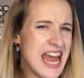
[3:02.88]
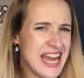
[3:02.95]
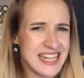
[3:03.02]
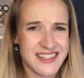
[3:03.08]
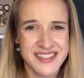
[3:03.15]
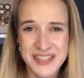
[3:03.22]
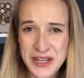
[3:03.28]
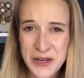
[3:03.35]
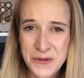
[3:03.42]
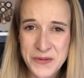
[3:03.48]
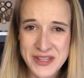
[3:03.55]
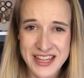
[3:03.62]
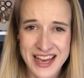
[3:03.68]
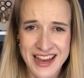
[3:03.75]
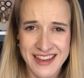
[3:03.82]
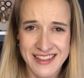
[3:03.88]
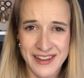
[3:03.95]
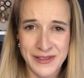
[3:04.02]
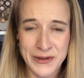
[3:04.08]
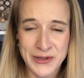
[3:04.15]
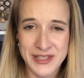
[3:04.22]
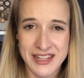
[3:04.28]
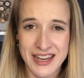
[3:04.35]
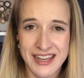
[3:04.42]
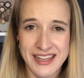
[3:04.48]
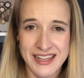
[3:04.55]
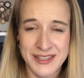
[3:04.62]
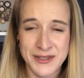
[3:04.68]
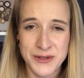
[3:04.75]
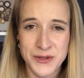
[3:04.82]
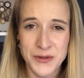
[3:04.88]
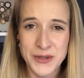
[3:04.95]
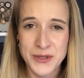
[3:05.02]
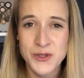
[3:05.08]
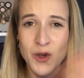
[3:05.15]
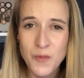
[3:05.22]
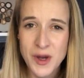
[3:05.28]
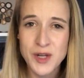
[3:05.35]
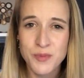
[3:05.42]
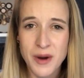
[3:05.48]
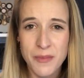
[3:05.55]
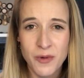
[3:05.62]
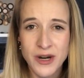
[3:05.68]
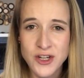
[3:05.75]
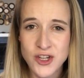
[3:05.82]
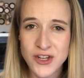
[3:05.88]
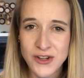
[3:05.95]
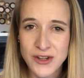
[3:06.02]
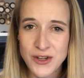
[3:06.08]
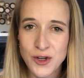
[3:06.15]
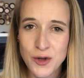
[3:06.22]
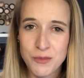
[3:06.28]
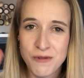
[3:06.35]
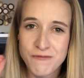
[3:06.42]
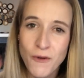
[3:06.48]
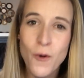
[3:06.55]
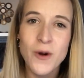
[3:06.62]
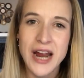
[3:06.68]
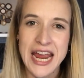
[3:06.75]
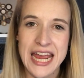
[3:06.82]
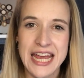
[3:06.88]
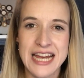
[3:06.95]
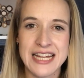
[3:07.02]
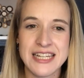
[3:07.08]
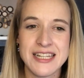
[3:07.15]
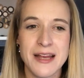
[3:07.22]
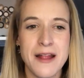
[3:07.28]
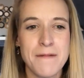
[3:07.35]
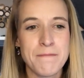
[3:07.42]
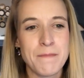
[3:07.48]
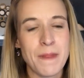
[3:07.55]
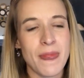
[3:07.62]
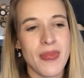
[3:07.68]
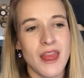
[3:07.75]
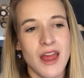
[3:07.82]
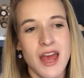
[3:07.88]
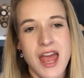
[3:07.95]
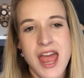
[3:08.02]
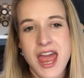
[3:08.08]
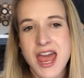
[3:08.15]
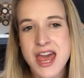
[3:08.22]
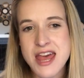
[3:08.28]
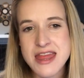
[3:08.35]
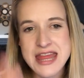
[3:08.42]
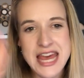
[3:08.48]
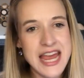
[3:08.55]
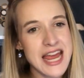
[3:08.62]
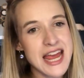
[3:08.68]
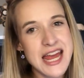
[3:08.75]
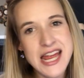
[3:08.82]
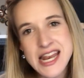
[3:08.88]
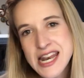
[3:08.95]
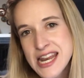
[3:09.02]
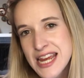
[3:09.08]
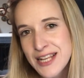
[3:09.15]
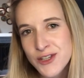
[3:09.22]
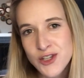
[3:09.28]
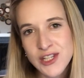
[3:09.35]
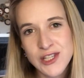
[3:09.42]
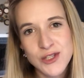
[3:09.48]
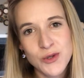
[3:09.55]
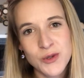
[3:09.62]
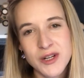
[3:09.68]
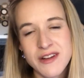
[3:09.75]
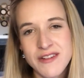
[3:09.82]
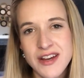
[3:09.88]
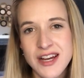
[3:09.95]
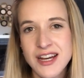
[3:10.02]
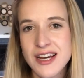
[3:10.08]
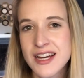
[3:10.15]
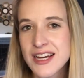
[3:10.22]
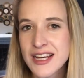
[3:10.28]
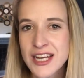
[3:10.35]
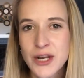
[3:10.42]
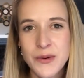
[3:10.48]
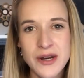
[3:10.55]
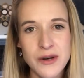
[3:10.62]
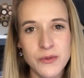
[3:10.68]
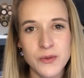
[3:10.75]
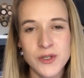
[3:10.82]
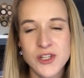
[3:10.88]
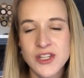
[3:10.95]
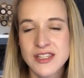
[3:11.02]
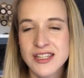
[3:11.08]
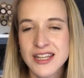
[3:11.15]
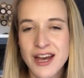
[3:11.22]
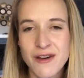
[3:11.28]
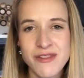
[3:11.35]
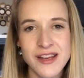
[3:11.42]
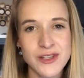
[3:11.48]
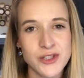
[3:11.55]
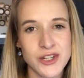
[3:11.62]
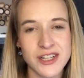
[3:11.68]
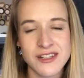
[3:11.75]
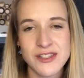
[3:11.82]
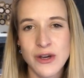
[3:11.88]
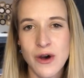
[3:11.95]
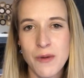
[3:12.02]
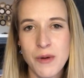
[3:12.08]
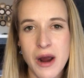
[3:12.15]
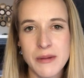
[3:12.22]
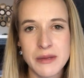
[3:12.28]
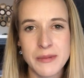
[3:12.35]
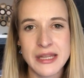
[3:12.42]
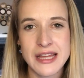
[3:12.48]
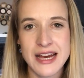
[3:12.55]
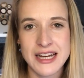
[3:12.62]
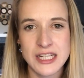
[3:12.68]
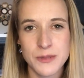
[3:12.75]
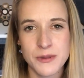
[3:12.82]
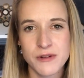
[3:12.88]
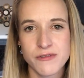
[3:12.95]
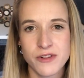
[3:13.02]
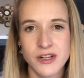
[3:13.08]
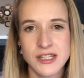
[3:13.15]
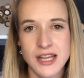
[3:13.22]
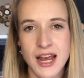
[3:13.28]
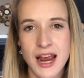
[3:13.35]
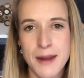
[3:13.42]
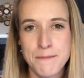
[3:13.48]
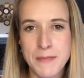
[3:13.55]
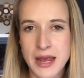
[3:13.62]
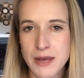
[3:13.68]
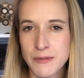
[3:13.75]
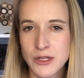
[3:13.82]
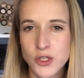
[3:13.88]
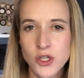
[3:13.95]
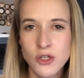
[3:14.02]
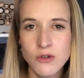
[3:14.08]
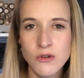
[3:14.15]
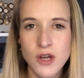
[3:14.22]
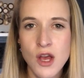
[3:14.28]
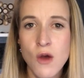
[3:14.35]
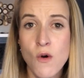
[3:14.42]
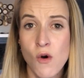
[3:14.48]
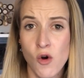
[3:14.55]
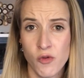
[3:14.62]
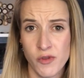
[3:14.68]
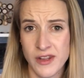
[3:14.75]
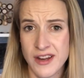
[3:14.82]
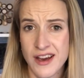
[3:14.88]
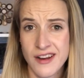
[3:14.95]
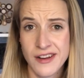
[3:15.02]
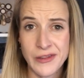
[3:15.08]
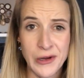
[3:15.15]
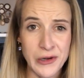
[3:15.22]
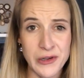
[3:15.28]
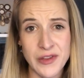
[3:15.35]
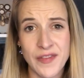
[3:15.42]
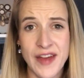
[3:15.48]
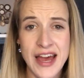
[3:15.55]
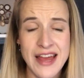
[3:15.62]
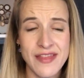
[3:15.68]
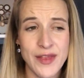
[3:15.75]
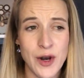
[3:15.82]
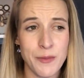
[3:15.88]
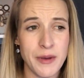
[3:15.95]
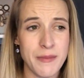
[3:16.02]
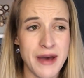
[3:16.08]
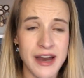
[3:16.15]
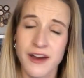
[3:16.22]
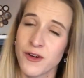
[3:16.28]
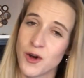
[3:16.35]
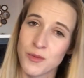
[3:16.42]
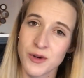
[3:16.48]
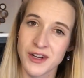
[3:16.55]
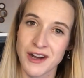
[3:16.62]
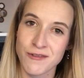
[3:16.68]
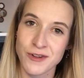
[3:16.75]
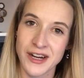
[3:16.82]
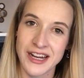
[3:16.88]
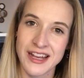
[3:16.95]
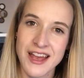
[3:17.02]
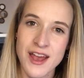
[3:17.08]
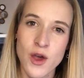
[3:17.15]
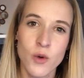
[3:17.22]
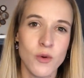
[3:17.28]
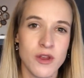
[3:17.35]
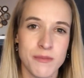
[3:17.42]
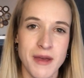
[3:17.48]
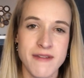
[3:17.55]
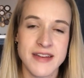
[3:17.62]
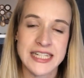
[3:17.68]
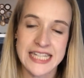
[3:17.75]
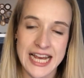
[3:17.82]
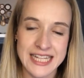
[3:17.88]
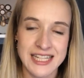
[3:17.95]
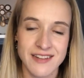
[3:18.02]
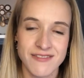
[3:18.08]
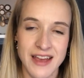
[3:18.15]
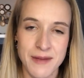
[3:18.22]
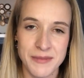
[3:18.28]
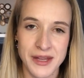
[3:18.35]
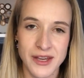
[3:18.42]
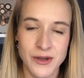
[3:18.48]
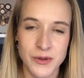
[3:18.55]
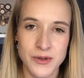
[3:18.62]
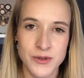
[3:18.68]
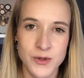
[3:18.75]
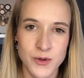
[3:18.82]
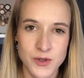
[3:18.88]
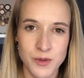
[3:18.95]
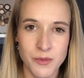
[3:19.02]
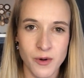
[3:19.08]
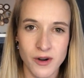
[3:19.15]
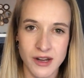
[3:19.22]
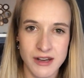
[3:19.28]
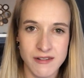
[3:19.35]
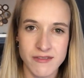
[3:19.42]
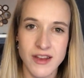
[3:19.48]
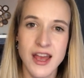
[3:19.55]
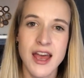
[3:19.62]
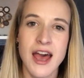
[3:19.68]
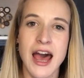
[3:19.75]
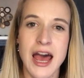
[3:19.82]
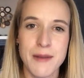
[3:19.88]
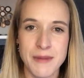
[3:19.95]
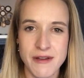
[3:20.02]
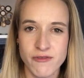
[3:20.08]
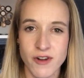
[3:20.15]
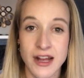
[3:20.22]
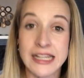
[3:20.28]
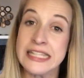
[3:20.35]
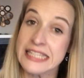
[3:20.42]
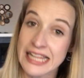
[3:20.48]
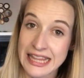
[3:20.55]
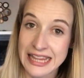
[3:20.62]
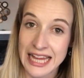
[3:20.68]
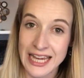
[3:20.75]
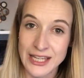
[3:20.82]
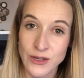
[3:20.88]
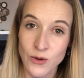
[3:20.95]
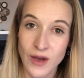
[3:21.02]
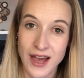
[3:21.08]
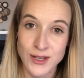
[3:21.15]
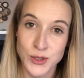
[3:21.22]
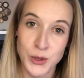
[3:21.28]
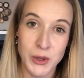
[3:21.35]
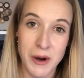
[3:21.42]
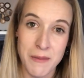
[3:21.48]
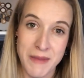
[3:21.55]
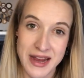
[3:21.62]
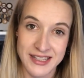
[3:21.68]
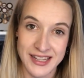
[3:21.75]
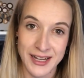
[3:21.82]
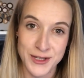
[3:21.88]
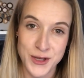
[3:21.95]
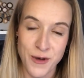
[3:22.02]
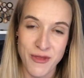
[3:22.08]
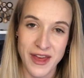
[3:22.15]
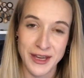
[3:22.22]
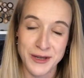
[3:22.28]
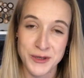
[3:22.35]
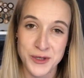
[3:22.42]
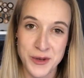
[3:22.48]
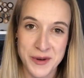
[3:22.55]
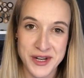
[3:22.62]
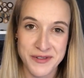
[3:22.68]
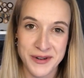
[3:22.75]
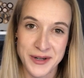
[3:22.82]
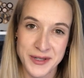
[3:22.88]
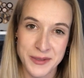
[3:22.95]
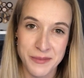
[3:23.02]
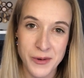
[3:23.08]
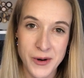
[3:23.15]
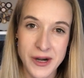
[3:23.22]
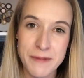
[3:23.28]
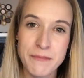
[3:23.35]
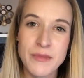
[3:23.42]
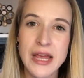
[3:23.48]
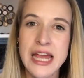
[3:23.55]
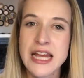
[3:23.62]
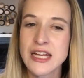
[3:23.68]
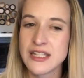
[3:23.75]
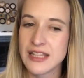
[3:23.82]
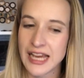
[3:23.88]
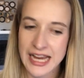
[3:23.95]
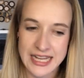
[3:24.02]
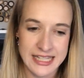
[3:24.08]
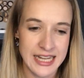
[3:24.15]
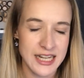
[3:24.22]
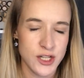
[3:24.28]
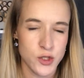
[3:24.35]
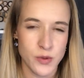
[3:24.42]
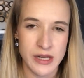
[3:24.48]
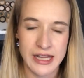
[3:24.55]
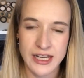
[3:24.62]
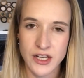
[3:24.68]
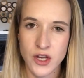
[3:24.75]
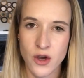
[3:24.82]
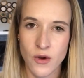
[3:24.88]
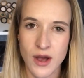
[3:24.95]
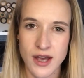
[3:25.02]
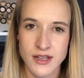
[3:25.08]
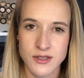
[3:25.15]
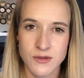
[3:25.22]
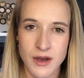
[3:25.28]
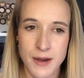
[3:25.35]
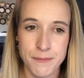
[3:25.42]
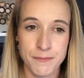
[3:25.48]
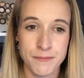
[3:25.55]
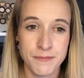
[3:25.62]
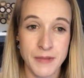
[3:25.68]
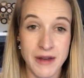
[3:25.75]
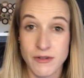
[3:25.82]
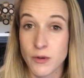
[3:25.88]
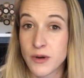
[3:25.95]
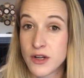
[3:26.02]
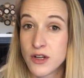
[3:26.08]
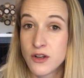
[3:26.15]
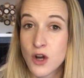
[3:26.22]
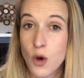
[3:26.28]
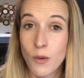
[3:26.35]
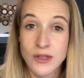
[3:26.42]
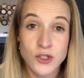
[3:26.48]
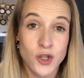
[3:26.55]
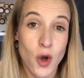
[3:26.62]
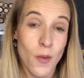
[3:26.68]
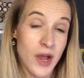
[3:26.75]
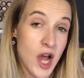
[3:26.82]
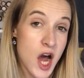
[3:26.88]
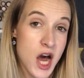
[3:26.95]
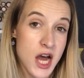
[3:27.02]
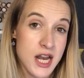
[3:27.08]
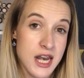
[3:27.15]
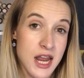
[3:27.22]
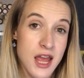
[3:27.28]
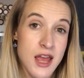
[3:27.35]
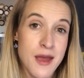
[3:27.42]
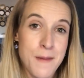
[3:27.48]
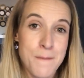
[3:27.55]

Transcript: and seeing what the heck that looks like because there's only so much preparation you can do beforehand and then it's just sort of a, you know what, we'll just see how things look. So I'll probably be in the hospital for a day, maybe two, hopefully not any longer than that. Then I'll be back at home recovering with my fantastic family who is so supportive and my friends like you guys who are amazing. So thank you so much for your support. Like I said, just wanna let you know guys, um, everyone know what's going on